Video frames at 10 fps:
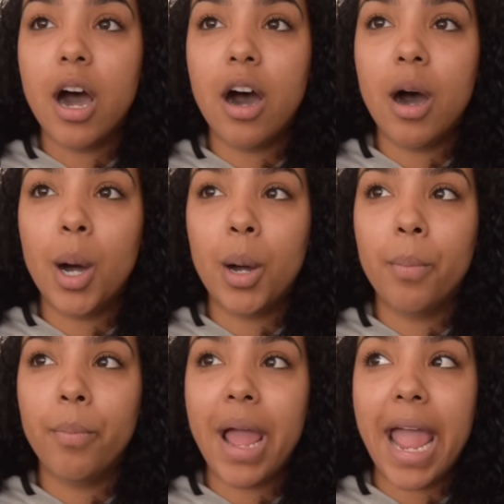
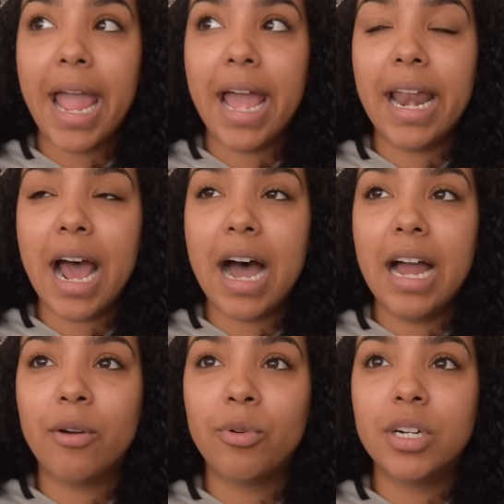Um, and
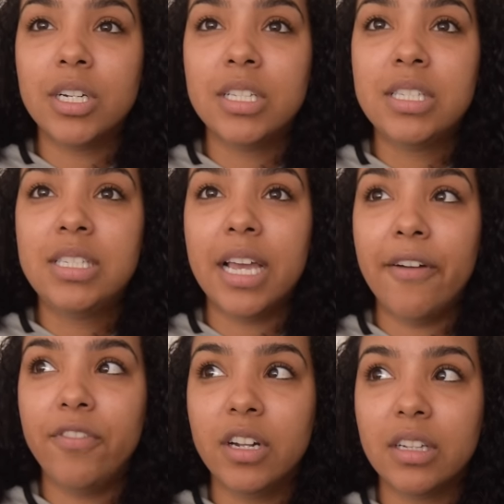I was
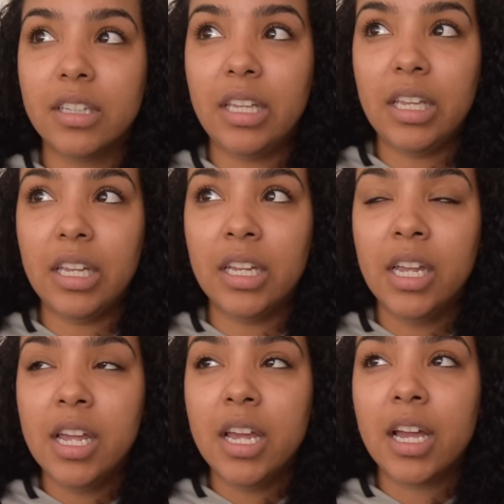definitely